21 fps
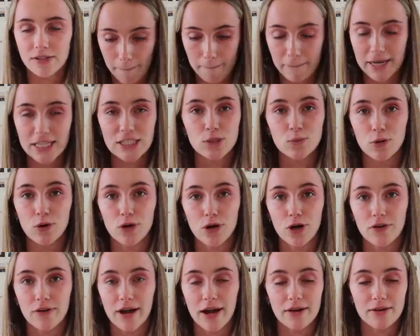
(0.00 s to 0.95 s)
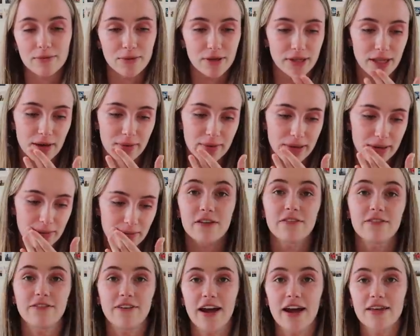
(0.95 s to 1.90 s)
It makes the world go round, put it that way.
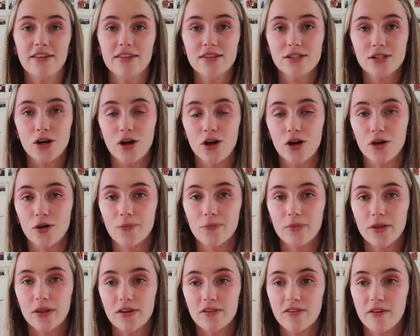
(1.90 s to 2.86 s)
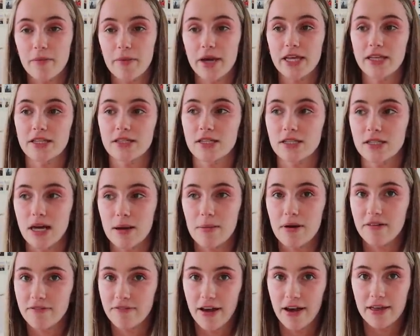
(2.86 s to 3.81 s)
Faith, so for me this is like
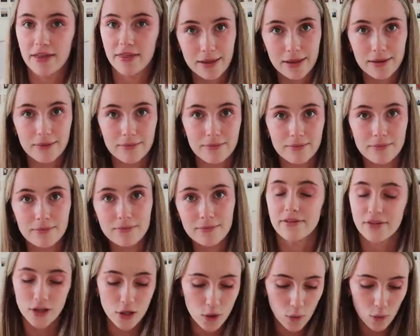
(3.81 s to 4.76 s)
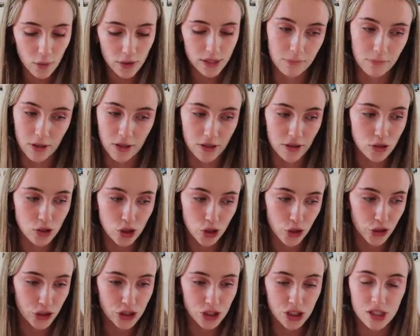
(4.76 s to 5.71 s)
my faith in the Lord with
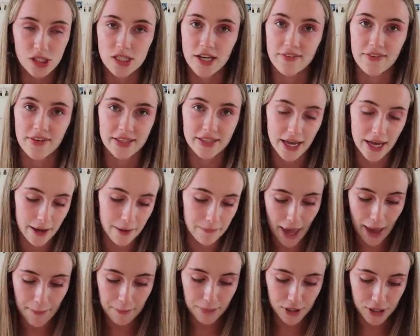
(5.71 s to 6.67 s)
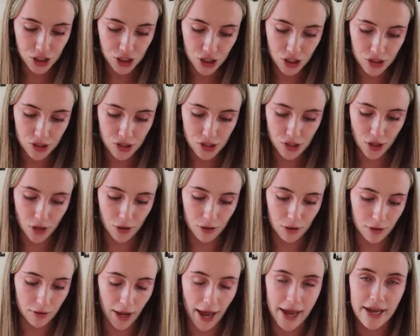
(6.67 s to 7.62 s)
church and stuff like that. Ambition,
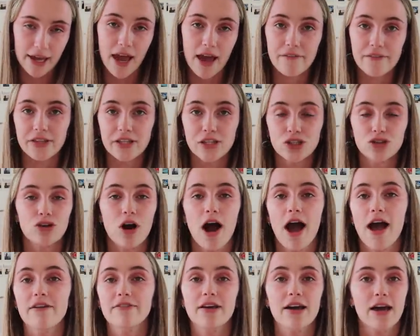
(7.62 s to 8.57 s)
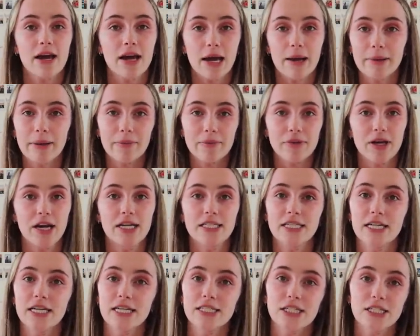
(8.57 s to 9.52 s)
so like having the drive, coming up with
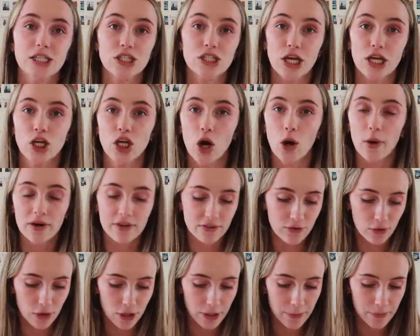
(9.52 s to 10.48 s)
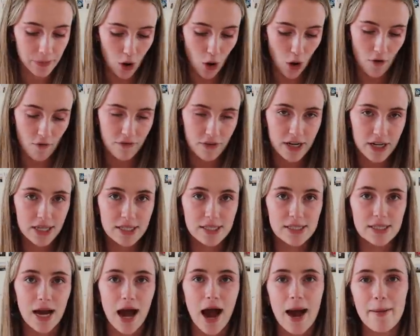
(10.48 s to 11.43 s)
ideas and just like going for it.
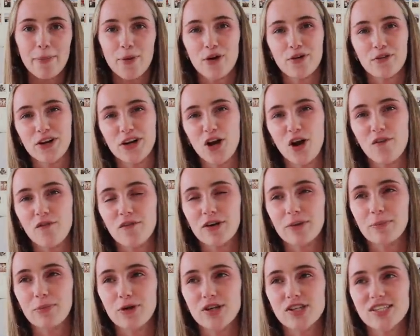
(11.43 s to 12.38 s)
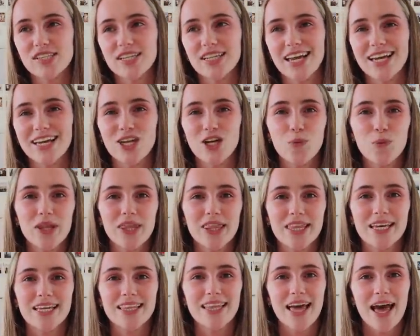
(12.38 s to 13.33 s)
Confidence, I'm not a very confident person, like you would
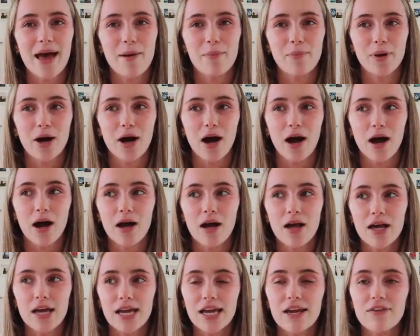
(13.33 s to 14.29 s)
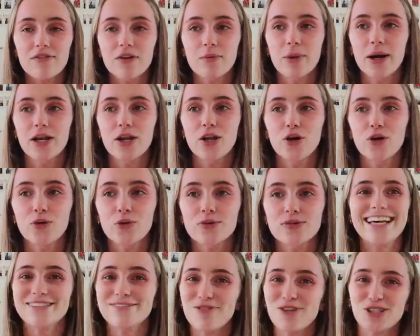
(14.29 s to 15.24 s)
think that, but everyone who
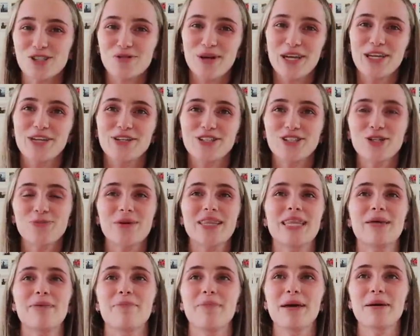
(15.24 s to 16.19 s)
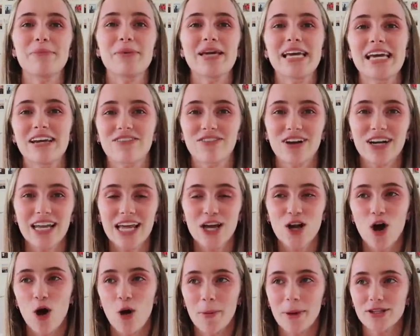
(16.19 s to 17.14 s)
has watched my YouTube and then met me, everyone
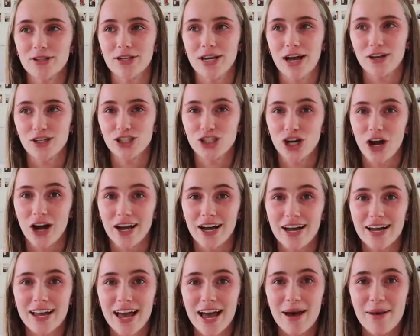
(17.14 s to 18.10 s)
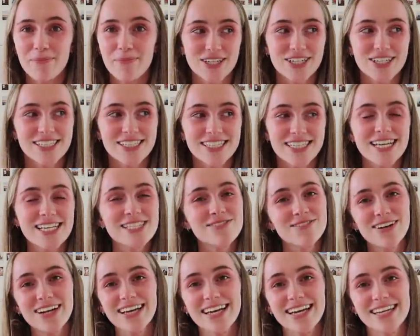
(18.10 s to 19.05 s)
like comments on how shy I am because it's
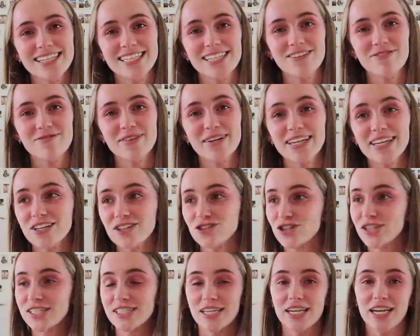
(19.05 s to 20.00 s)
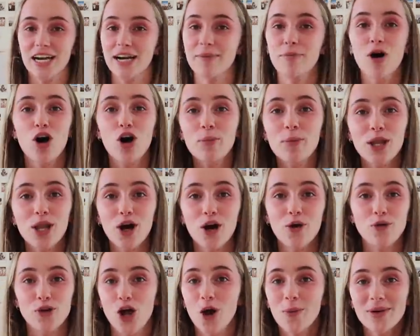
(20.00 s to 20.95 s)
really easy for me to literally sit here. I'm home
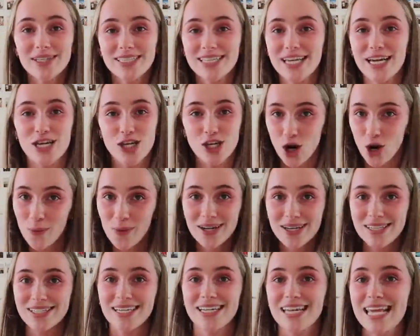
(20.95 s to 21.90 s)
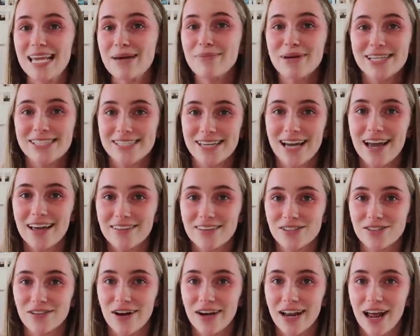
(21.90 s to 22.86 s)
alone. No one's here. No one can hear me saying
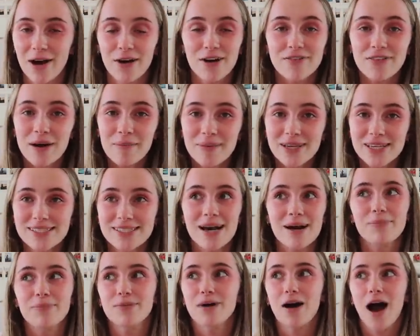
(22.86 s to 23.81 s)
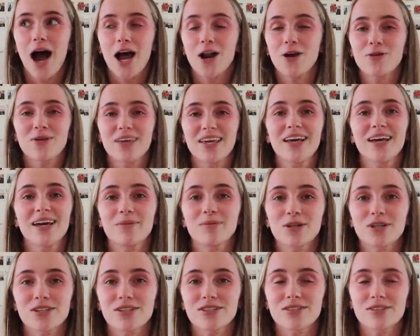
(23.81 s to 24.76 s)
this right now. If I mess up, I don't care
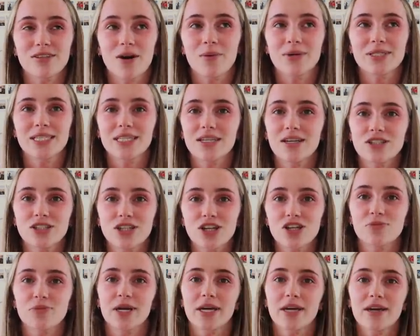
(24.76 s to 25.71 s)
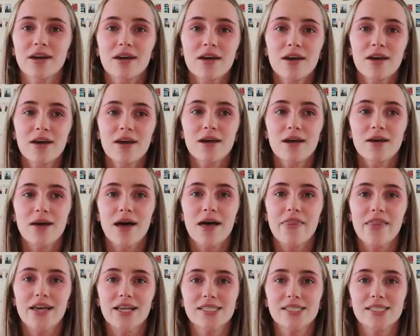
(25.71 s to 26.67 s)
because no one's here to judge me.
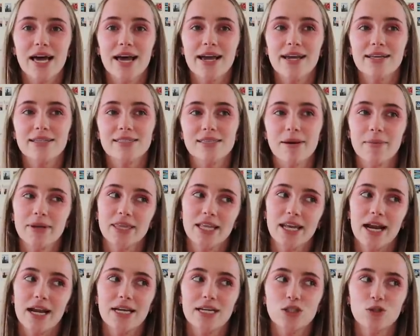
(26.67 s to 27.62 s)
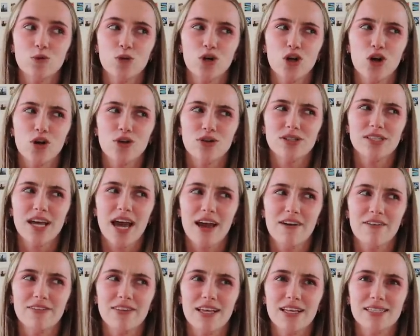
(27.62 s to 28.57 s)
And that's like something that I need to work on to
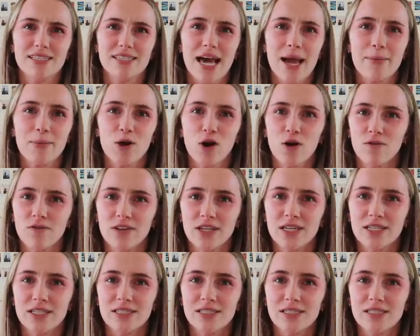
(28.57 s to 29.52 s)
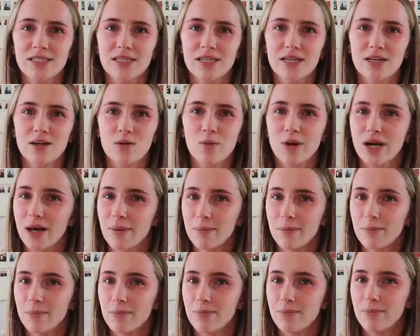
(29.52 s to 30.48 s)
have that same confidence when
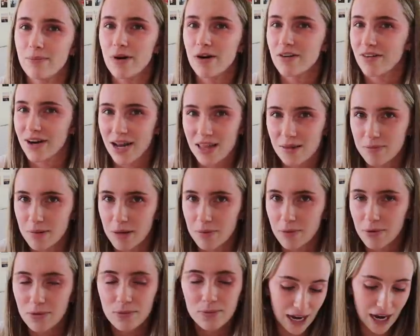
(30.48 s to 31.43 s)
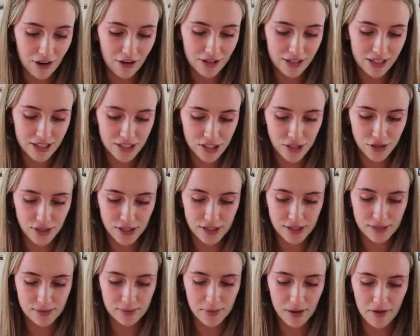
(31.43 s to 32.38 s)
I'm around other people. Clarity, so
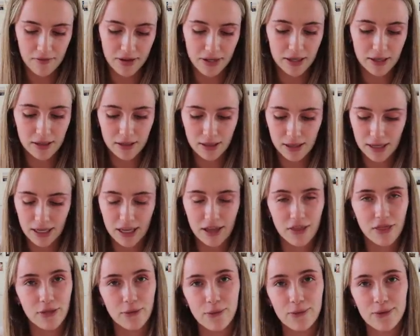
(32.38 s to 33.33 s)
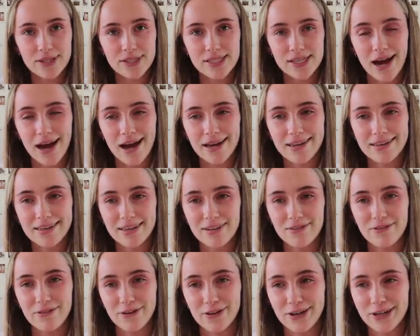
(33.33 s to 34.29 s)
just having clear thoughts, I
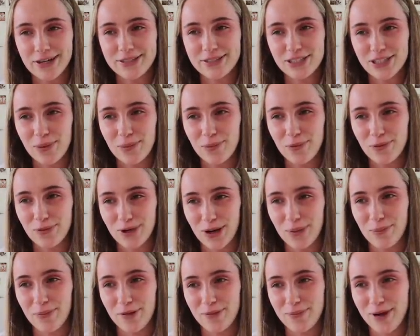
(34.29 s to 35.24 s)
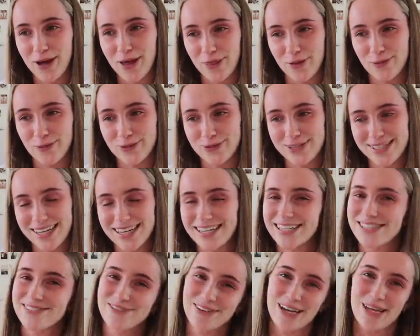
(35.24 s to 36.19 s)
get very jumbled up with my thoughts and
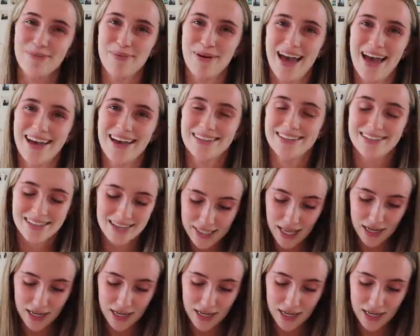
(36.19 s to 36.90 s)
it's really bad.